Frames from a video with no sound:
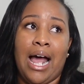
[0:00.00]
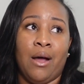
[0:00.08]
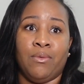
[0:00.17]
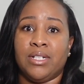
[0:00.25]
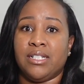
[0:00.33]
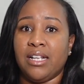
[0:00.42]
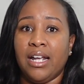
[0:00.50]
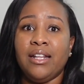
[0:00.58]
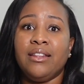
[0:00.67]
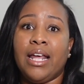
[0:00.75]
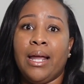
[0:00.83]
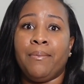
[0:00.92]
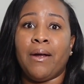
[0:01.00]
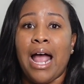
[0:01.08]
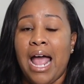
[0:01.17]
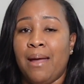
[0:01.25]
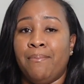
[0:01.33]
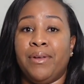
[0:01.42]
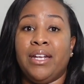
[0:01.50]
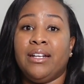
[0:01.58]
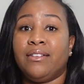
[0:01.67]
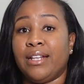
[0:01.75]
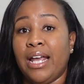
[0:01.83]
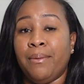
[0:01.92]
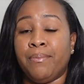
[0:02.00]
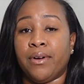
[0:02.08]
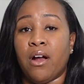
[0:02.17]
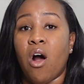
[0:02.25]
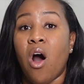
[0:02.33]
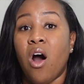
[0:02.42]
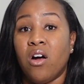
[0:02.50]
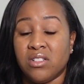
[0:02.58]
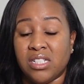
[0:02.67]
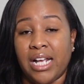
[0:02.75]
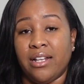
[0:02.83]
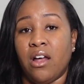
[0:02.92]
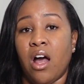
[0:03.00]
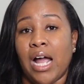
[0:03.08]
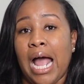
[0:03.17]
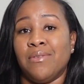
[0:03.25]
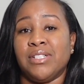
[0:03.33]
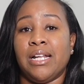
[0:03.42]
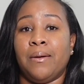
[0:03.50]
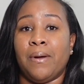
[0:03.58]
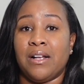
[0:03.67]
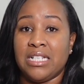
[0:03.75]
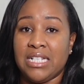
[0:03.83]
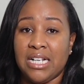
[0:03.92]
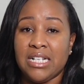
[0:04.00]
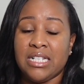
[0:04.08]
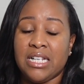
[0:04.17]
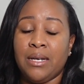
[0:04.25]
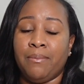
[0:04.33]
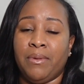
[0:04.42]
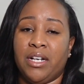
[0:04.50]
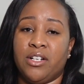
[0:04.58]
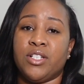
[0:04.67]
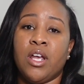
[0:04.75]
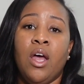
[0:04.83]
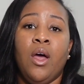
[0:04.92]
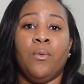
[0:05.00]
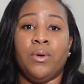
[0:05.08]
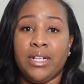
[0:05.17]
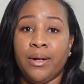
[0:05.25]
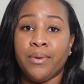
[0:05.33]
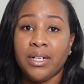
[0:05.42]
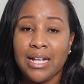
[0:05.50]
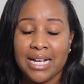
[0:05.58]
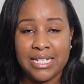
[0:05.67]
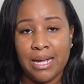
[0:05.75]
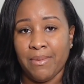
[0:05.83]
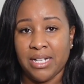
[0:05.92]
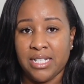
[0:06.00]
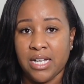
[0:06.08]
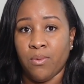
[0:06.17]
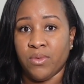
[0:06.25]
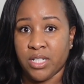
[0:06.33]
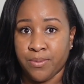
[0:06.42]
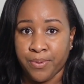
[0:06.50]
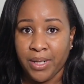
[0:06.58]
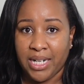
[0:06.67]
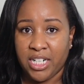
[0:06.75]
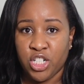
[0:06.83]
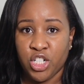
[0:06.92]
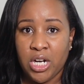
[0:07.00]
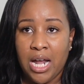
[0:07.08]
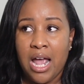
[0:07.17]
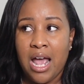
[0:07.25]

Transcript: I was in labor. I had been in labor all day long. I was at about 6 centimeters when they realized that my son was breech.